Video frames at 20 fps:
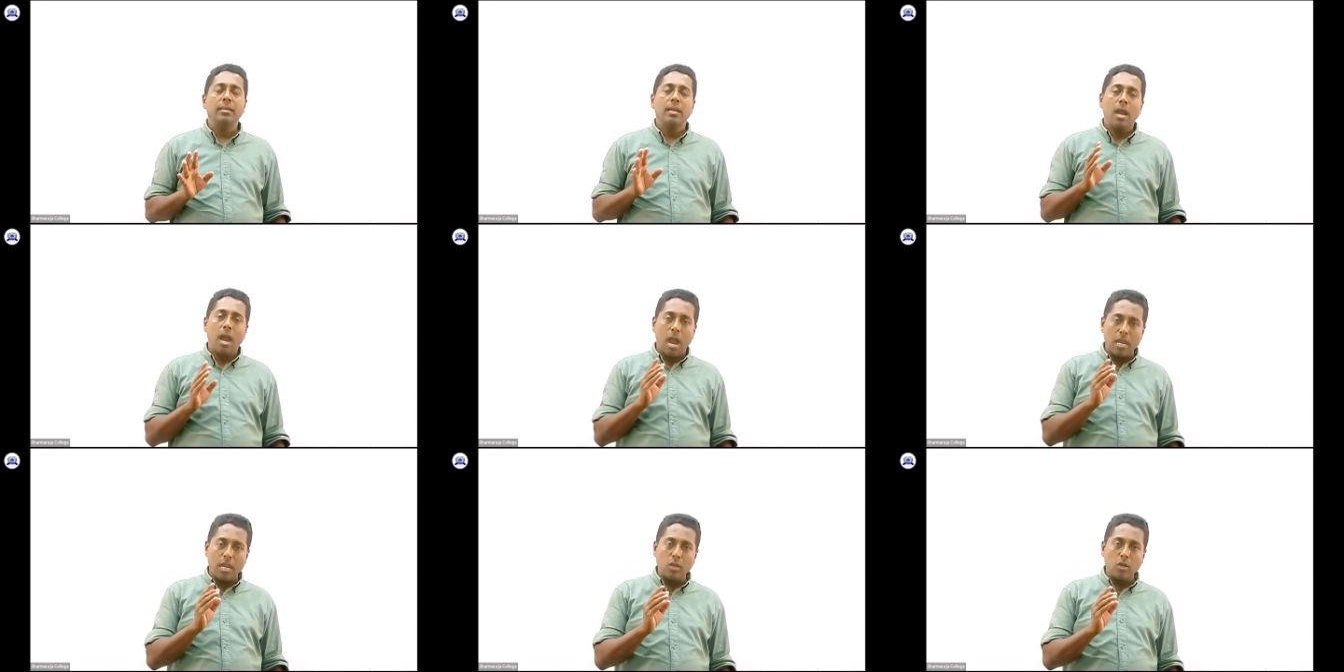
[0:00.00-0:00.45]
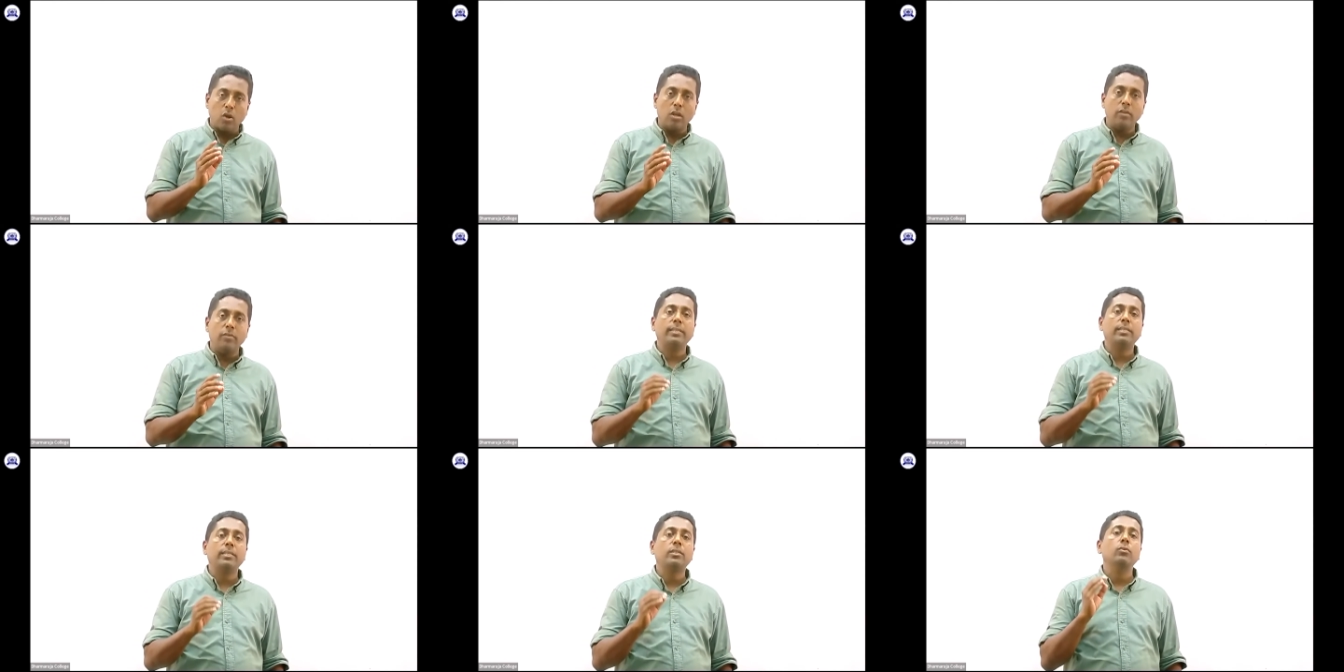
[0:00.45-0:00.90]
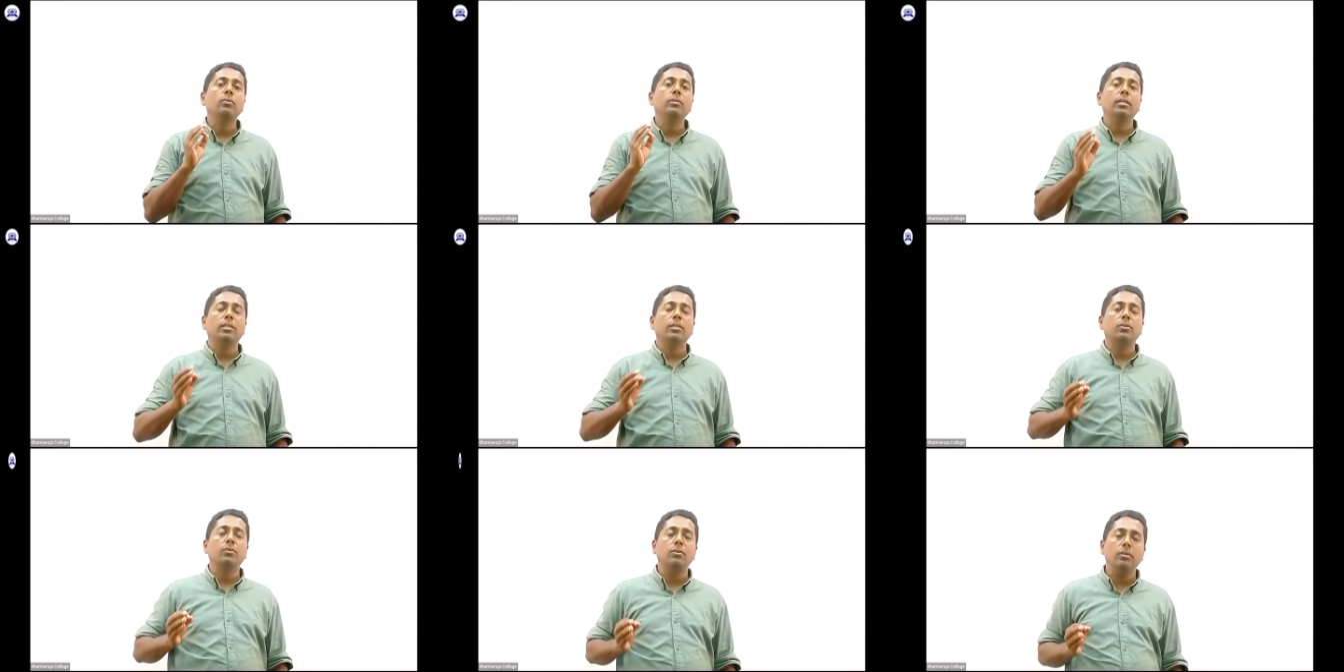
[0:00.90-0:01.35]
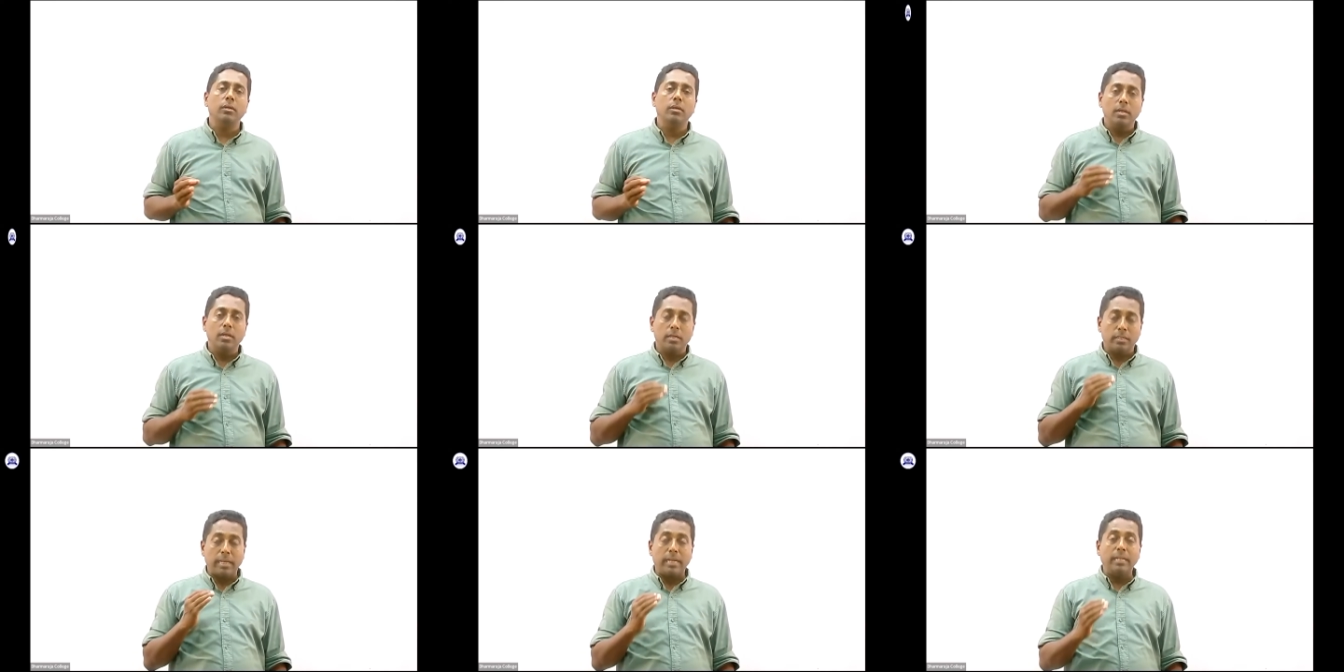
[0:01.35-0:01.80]
I always should
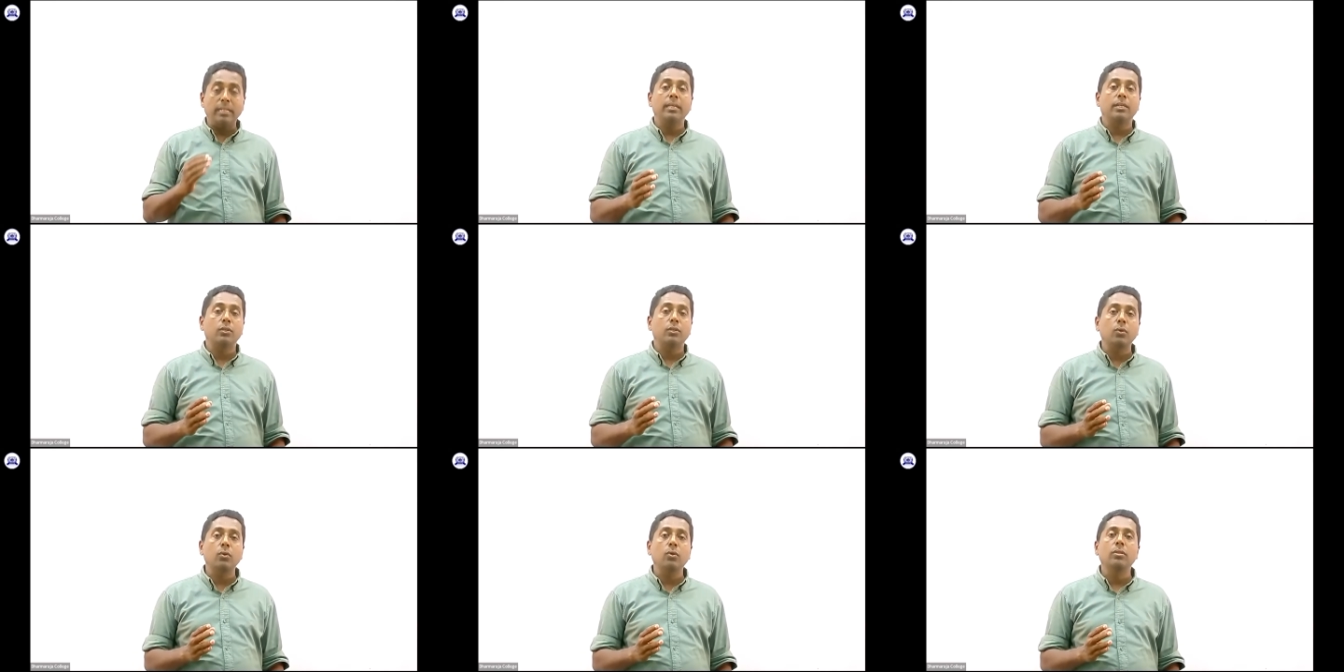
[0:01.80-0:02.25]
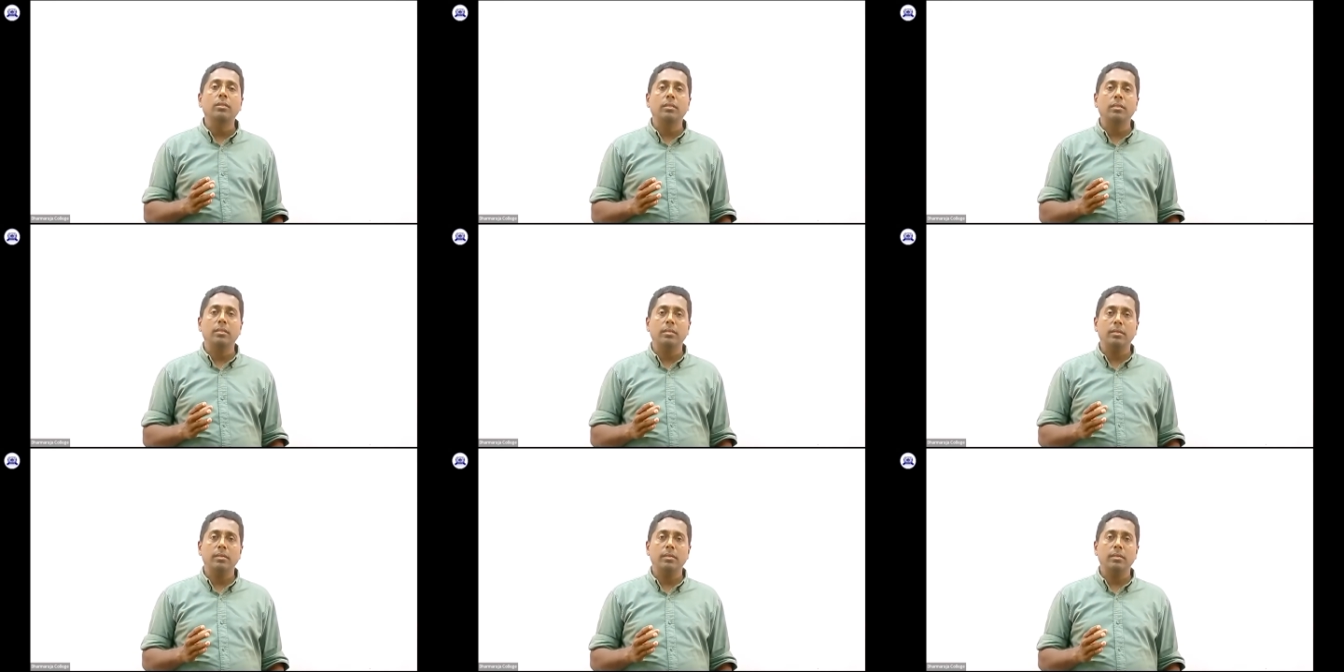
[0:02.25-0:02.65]
tell the truth.